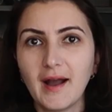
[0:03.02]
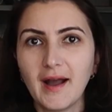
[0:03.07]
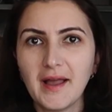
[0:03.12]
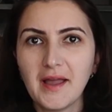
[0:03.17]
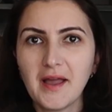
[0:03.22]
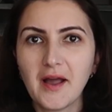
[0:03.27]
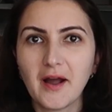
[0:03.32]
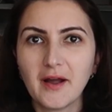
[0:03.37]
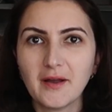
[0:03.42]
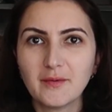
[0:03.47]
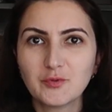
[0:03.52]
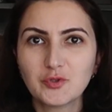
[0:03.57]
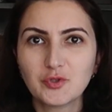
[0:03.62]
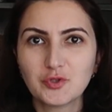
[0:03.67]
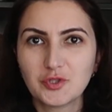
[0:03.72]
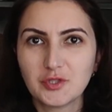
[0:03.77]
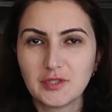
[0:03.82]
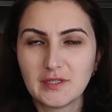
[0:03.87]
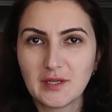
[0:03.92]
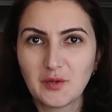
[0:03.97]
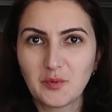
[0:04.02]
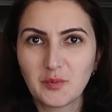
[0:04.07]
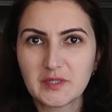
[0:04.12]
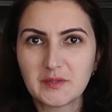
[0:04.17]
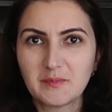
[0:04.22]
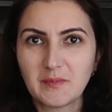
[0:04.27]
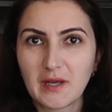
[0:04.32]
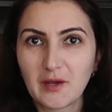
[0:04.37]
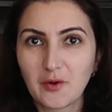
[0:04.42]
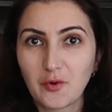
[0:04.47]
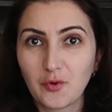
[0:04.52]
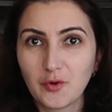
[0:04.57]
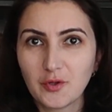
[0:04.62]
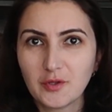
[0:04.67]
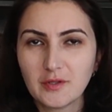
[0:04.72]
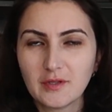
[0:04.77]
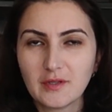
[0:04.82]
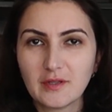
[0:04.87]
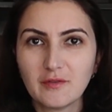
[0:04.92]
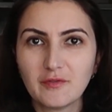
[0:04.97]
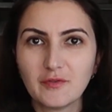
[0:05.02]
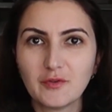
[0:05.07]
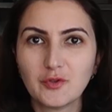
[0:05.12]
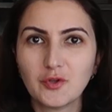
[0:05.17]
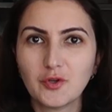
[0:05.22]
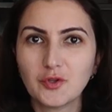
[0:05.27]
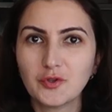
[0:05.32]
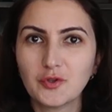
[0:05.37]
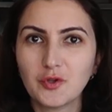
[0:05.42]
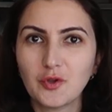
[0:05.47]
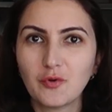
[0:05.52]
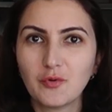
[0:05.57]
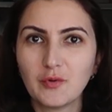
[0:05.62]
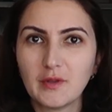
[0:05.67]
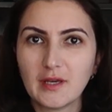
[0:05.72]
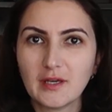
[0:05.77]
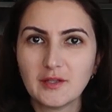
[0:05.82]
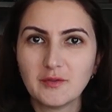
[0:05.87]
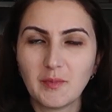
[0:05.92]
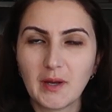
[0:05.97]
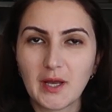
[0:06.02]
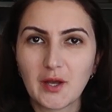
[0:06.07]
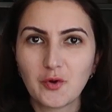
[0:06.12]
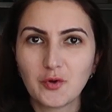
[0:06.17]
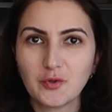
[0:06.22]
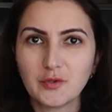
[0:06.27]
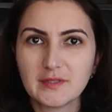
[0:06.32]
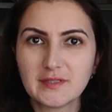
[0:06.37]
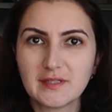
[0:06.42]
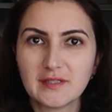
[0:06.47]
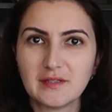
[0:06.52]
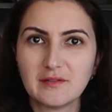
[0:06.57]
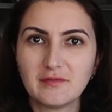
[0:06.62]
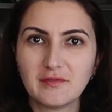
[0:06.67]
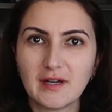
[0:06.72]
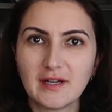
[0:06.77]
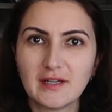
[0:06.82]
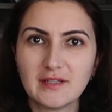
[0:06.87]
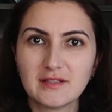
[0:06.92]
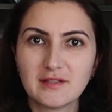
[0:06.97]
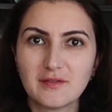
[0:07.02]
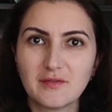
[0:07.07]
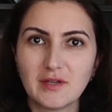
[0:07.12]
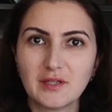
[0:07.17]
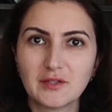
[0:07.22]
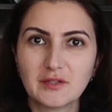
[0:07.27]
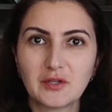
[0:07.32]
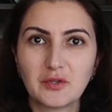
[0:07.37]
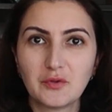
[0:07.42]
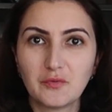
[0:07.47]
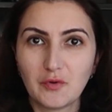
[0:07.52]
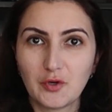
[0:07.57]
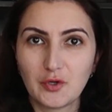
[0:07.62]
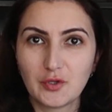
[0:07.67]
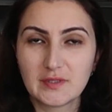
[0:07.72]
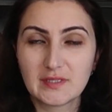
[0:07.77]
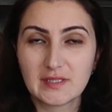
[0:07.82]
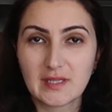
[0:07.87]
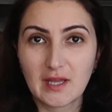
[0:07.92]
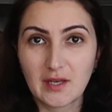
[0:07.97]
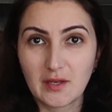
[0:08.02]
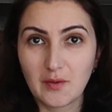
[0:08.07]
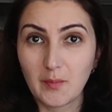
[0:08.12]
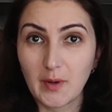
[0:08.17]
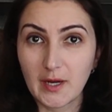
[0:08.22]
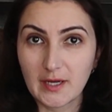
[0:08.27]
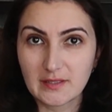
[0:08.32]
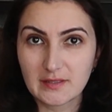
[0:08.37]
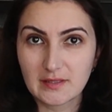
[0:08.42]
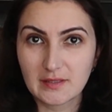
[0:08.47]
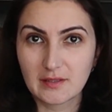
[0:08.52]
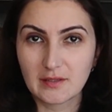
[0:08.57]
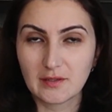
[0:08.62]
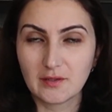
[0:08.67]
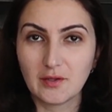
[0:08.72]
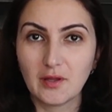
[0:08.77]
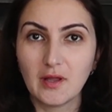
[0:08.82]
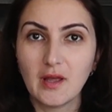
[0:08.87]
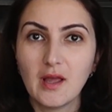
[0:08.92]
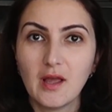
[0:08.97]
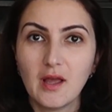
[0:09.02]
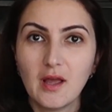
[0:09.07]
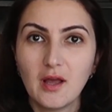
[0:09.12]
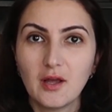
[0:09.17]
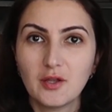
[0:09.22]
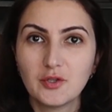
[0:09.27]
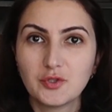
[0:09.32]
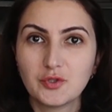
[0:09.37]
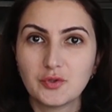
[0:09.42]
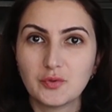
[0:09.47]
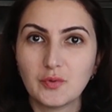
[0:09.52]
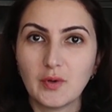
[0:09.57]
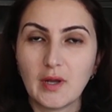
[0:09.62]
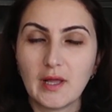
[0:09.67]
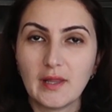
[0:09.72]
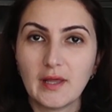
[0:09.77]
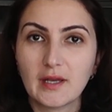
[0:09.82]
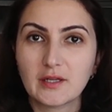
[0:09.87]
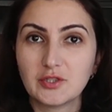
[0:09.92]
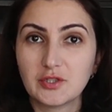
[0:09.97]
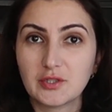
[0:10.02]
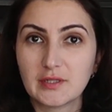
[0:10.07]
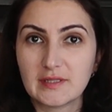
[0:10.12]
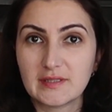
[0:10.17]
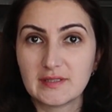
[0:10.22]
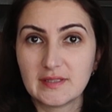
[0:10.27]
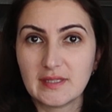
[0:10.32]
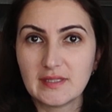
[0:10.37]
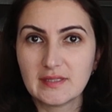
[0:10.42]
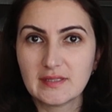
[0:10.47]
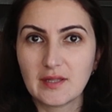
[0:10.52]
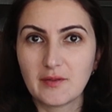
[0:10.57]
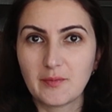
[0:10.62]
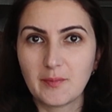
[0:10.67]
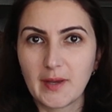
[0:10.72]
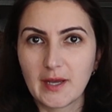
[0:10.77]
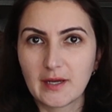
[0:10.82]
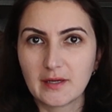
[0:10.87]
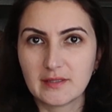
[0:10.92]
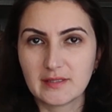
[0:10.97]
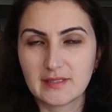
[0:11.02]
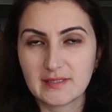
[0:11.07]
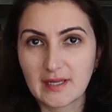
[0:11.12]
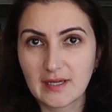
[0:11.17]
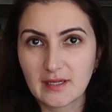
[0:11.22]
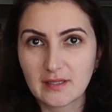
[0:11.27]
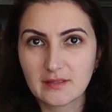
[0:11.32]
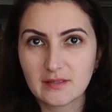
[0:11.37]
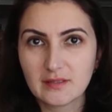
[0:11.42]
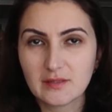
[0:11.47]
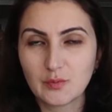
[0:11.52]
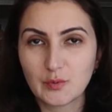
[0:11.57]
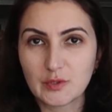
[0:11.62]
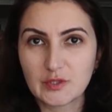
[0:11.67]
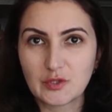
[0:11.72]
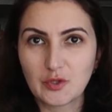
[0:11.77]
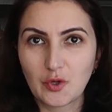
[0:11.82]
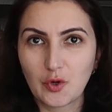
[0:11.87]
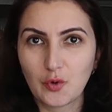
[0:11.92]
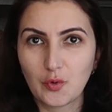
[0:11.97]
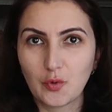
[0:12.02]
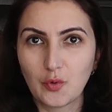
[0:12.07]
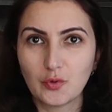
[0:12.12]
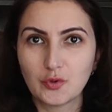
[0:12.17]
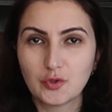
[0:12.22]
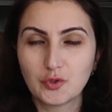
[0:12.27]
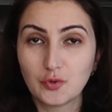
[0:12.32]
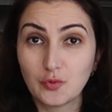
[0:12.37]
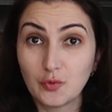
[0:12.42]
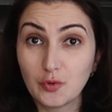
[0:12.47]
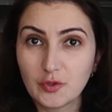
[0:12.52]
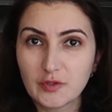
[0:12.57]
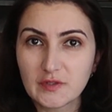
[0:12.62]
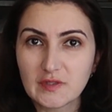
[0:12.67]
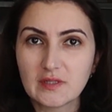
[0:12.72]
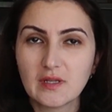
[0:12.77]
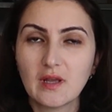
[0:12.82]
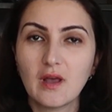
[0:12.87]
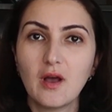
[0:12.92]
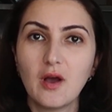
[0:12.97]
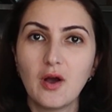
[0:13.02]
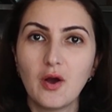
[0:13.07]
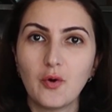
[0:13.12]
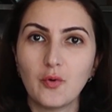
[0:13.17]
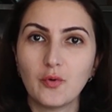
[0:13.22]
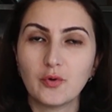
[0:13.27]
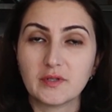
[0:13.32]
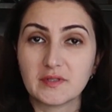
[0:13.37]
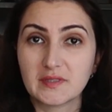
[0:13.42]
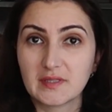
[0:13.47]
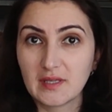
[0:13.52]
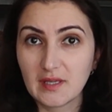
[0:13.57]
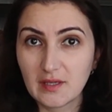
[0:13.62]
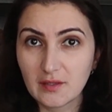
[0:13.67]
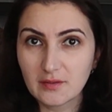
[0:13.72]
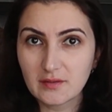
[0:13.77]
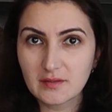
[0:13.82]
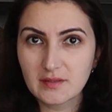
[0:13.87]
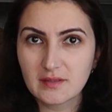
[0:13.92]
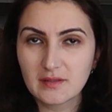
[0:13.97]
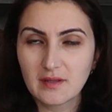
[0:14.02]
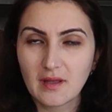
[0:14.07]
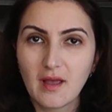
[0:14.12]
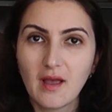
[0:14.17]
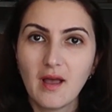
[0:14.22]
Hi, I'm Shushanik with BikeOn. If you don't know yet, BikeOn is a device that converts any bicycle to electric assist and back in seconds with no tools or skills.